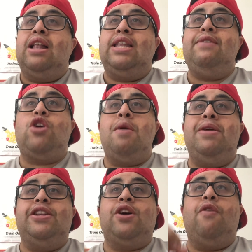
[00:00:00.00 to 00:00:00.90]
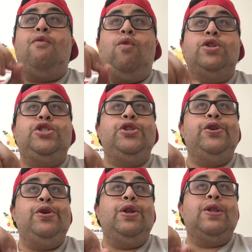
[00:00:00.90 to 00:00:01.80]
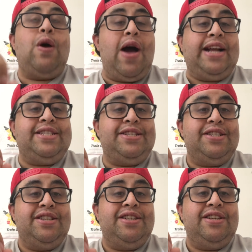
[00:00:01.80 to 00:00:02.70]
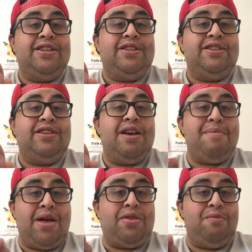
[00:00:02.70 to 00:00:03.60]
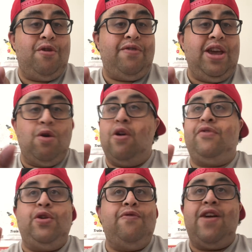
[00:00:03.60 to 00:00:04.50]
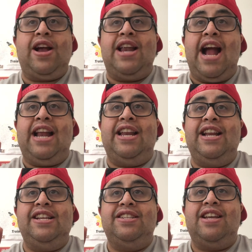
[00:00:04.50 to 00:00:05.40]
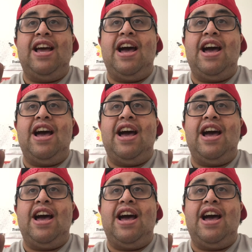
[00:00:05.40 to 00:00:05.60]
Leave a comment of what you liked about the movie, or if you fucking hated it.